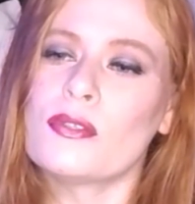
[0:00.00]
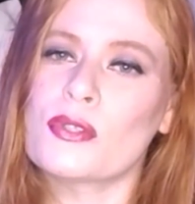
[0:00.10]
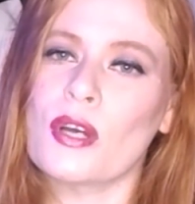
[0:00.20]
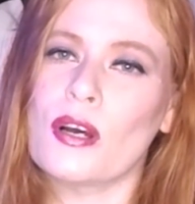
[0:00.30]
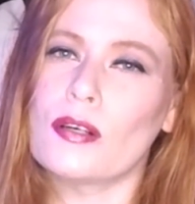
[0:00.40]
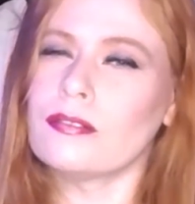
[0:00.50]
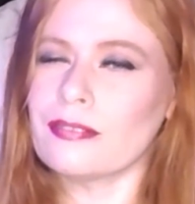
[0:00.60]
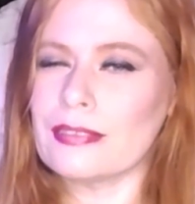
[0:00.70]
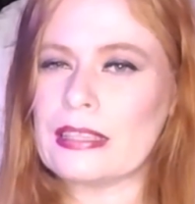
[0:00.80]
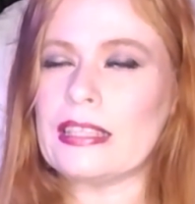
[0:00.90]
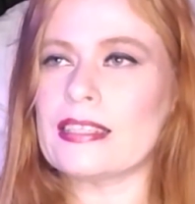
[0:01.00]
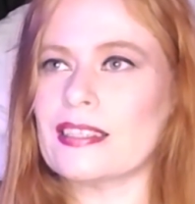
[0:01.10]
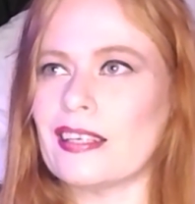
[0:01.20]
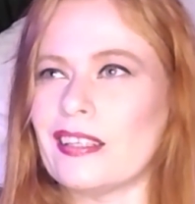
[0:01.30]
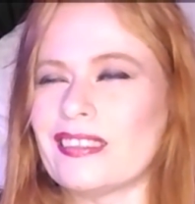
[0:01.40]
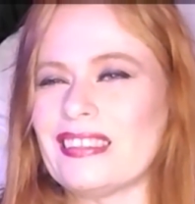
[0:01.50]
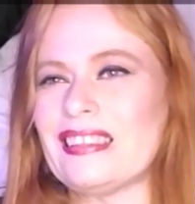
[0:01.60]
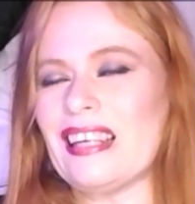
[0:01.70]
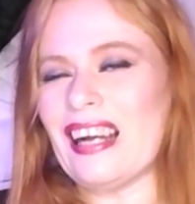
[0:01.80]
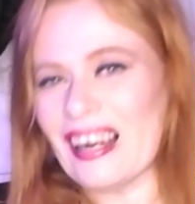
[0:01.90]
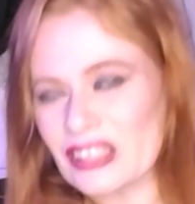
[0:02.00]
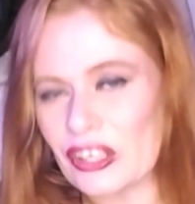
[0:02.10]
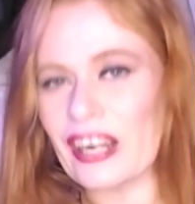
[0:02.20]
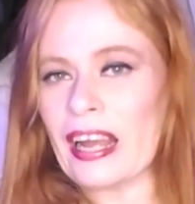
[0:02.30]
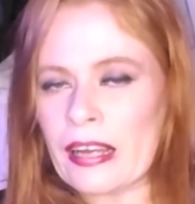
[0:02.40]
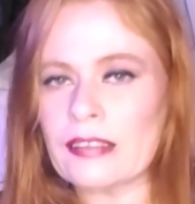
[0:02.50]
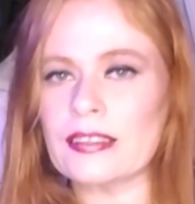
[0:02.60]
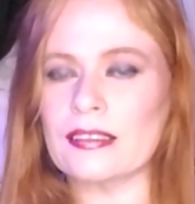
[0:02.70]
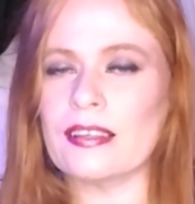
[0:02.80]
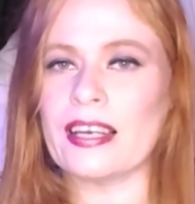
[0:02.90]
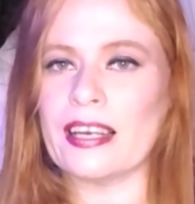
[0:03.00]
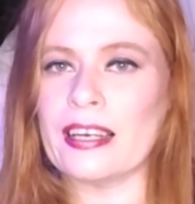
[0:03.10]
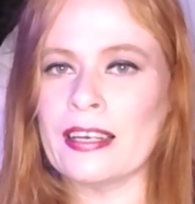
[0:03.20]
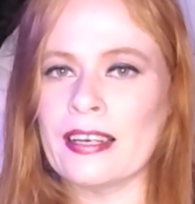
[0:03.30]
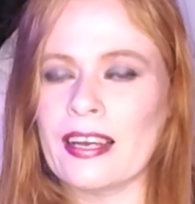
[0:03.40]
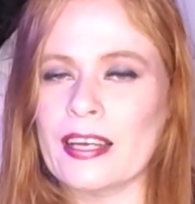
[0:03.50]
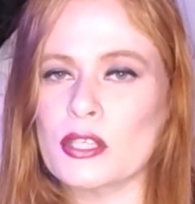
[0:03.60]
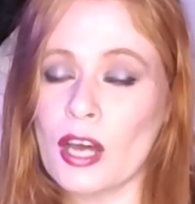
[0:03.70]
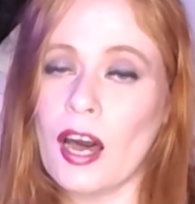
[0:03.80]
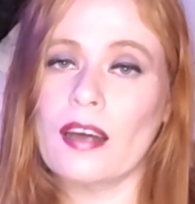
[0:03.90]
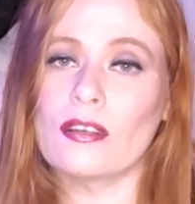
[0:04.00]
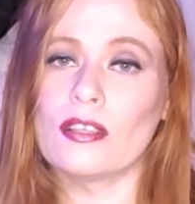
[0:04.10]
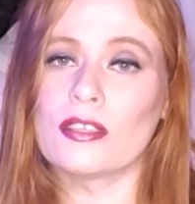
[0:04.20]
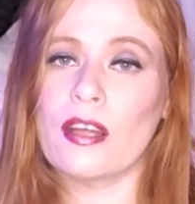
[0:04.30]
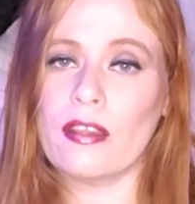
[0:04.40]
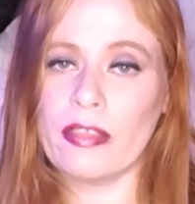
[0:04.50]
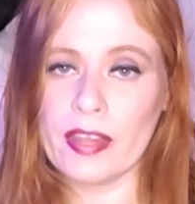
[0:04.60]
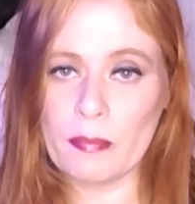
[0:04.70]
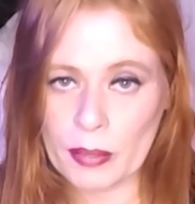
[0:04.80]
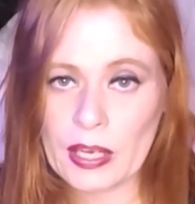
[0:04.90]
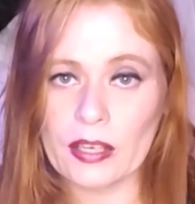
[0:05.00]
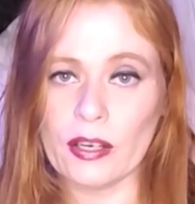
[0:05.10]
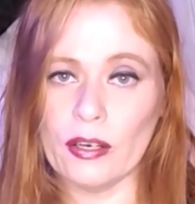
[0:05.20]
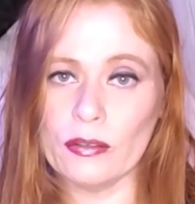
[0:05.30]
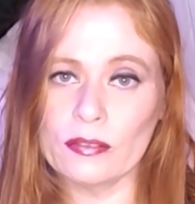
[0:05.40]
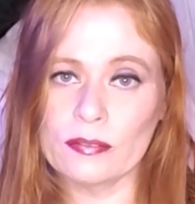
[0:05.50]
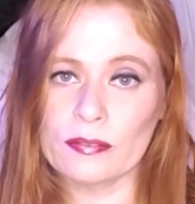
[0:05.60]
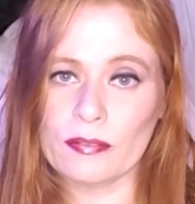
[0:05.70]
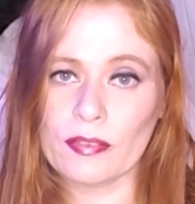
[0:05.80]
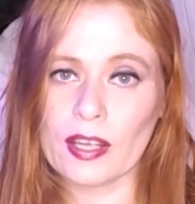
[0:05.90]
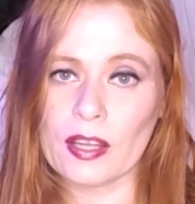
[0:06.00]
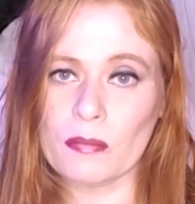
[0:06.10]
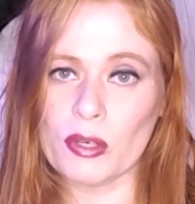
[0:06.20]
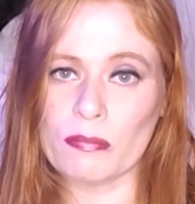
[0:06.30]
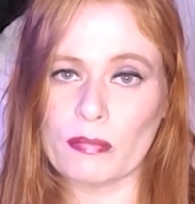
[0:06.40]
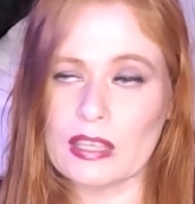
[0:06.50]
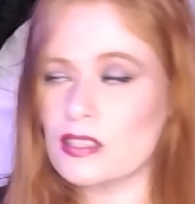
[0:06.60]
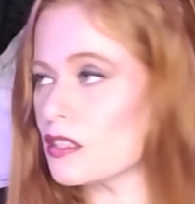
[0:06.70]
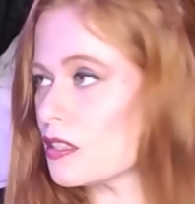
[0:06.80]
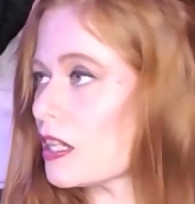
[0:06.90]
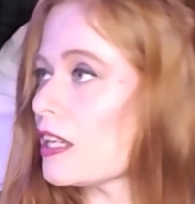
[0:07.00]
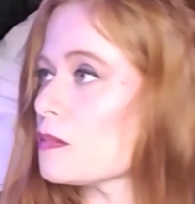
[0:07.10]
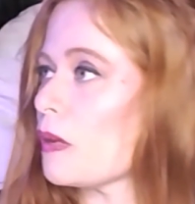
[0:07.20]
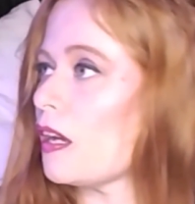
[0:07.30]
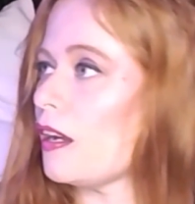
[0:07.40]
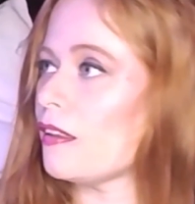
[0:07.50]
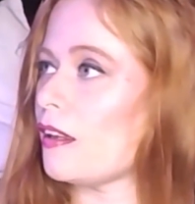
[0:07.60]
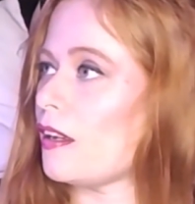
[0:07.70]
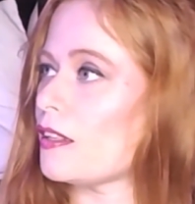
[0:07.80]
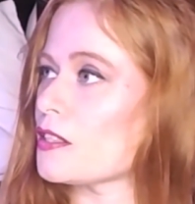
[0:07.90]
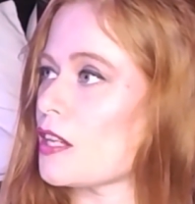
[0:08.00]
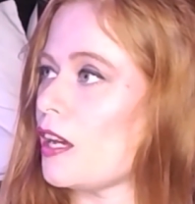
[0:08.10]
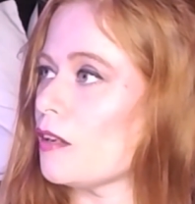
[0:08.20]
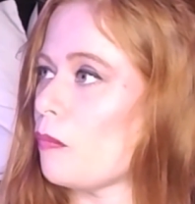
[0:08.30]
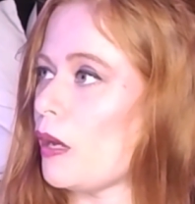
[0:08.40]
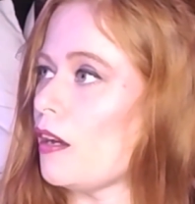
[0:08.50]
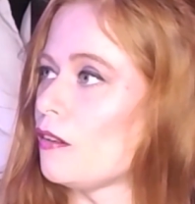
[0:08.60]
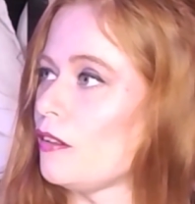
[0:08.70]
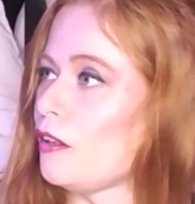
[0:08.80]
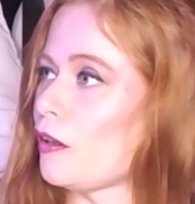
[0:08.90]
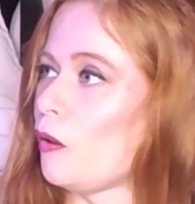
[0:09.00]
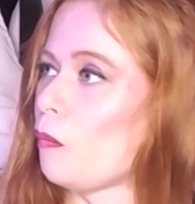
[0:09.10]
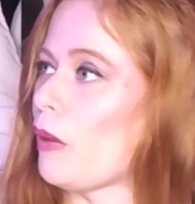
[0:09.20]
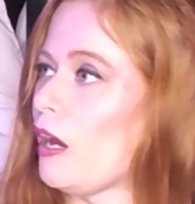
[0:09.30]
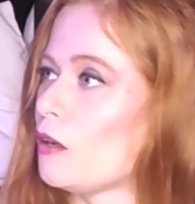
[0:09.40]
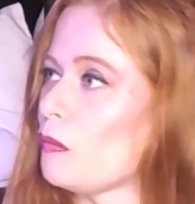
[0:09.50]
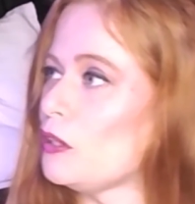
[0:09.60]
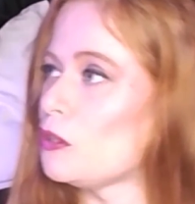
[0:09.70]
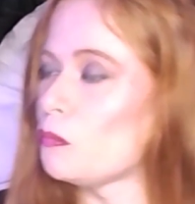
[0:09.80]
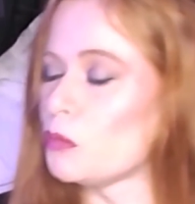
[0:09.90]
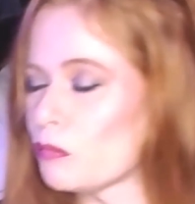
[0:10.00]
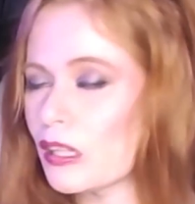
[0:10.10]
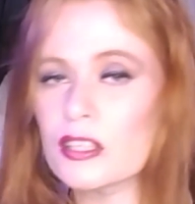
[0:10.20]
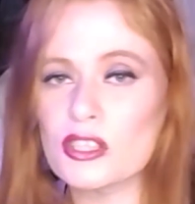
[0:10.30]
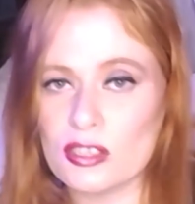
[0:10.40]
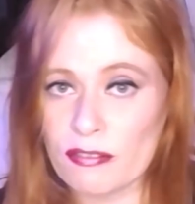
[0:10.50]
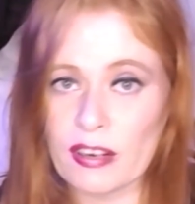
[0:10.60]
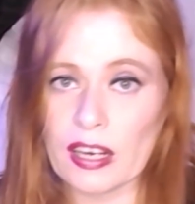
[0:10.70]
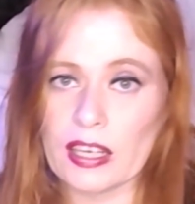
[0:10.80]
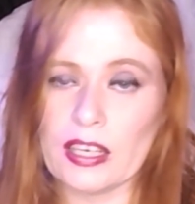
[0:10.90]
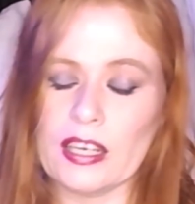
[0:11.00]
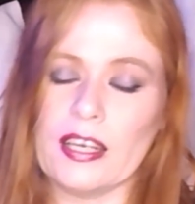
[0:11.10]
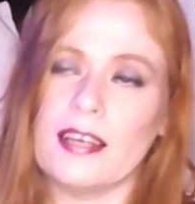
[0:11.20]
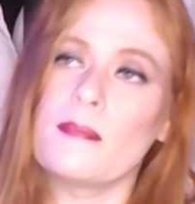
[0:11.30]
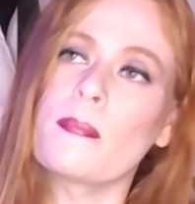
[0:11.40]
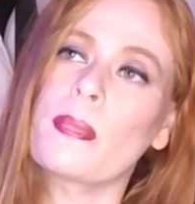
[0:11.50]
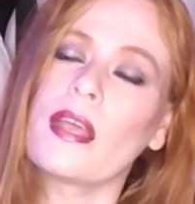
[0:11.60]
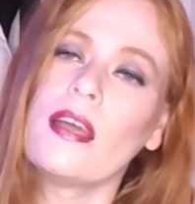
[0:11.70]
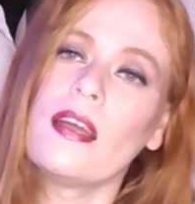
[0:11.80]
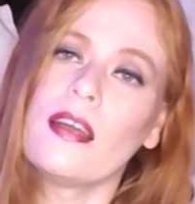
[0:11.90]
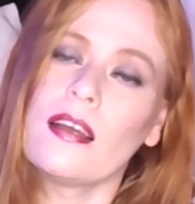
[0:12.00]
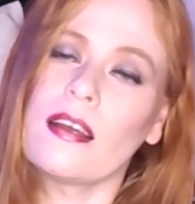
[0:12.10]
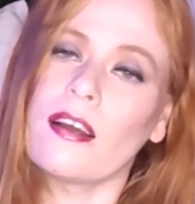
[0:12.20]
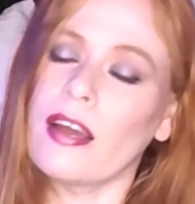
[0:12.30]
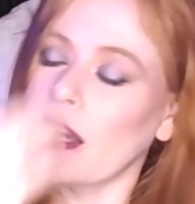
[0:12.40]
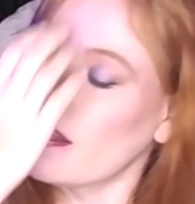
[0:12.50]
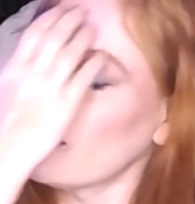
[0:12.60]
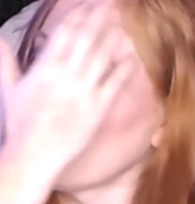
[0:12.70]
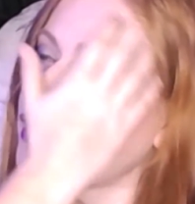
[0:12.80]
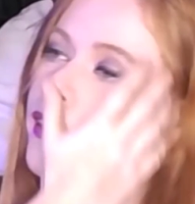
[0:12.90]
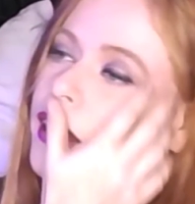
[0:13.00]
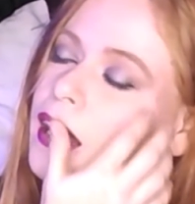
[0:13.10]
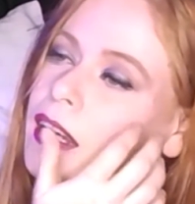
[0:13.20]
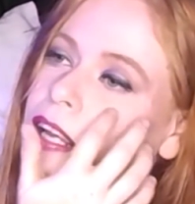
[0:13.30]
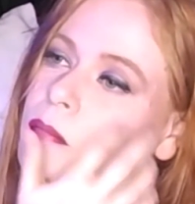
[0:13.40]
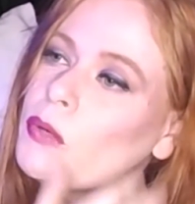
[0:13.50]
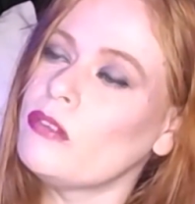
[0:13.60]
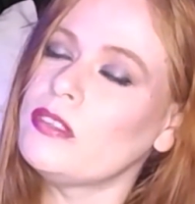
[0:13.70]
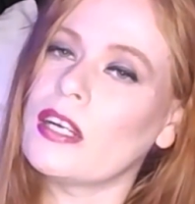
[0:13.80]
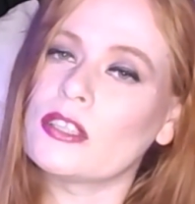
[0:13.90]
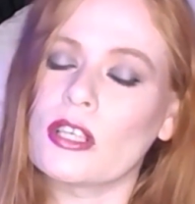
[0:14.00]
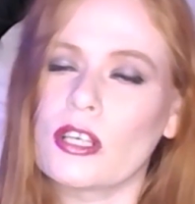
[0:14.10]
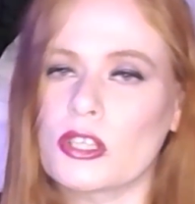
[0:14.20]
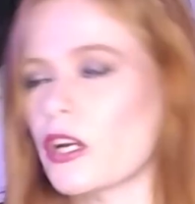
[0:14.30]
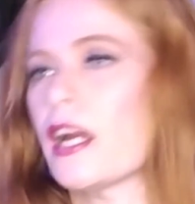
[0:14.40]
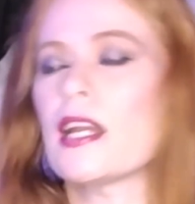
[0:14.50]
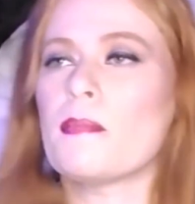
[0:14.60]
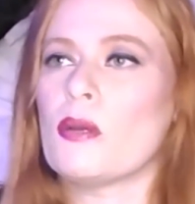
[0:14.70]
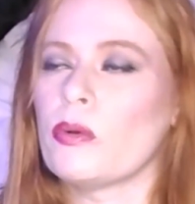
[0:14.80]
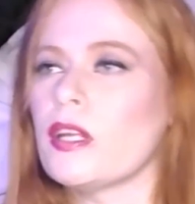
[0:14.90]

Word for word: So, Alyssa underhandedly has coddled the pedo in the movement. Still stands behind the hashtag pound, you know, the whole pound MeToo movement, because she's a fucking idiot. Really? All right. Then it moved on to her trying to be